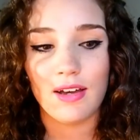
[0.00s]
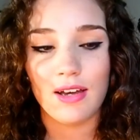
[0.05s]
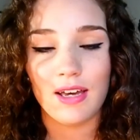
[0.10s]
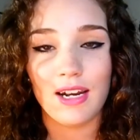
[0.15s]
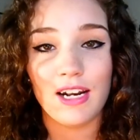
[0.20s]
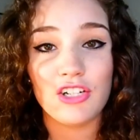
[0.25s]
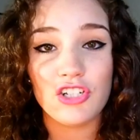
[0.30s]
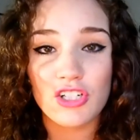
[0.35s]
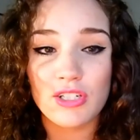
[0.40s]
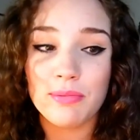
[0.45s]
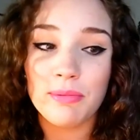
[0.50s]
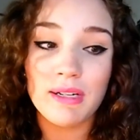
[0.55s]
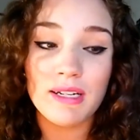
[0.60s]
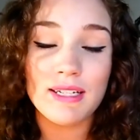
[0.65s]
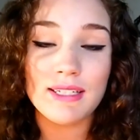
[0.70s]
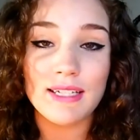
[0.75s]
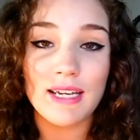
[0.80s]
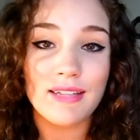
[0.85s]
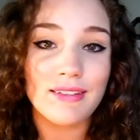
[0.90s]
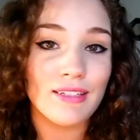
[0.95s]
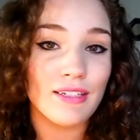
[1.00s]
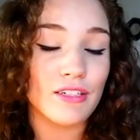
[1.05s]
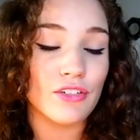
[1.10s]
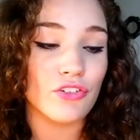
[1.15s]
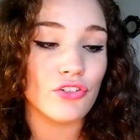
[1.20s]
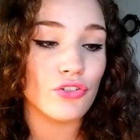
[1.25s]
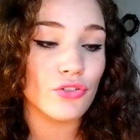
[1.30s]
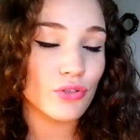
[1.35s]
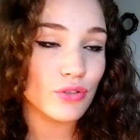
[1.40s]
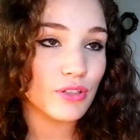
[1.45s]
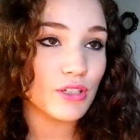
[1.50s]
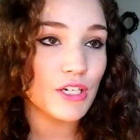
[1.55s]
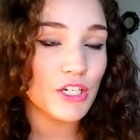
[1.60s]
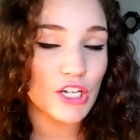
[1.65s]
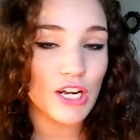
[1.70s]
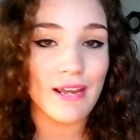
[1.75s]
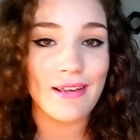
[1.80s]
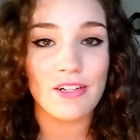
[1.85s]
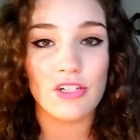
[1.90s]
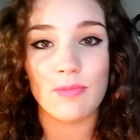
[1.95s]
And I just want to say that it has truly
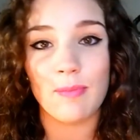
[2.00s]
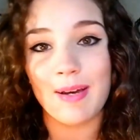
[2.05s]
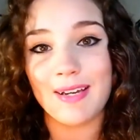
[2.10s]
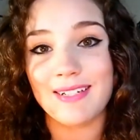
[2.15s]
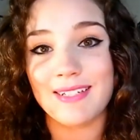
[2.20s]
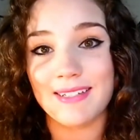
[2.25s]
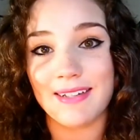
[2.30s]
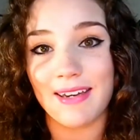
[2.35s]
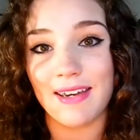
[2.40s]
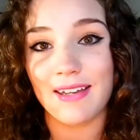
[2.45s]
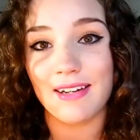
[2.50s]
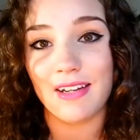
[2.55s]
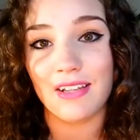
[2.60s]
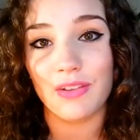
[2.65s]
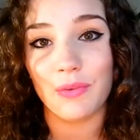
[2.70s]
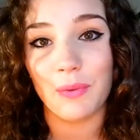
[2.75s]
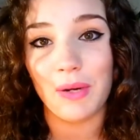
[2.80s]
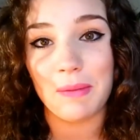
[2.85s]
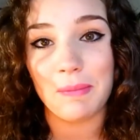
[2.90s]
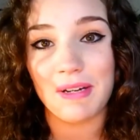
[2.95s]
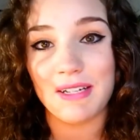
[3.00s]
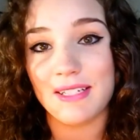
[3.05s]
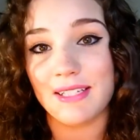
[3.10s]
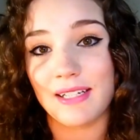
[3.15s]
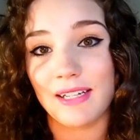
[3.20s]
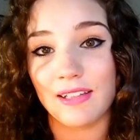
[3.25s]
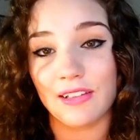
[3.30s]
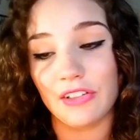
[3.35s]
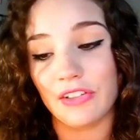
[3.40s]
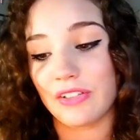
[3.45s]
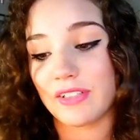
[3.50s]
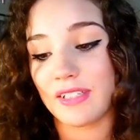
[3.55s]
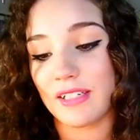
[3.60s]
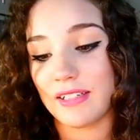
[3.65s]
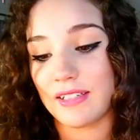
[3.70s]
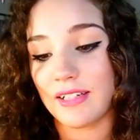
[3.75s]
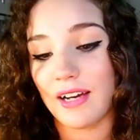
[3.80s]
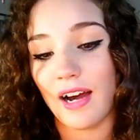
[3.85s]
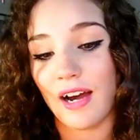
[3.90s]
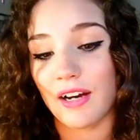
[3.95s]
changed my skin and the way my skin looks
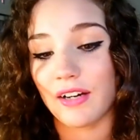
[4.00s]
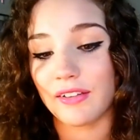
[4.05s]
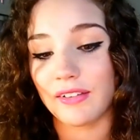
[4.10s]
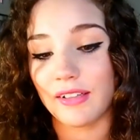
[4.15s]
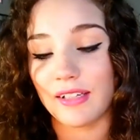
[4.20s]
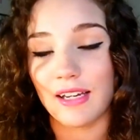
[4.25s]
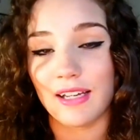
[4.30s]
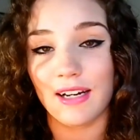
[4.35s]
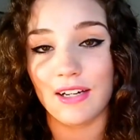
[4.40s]
entirely,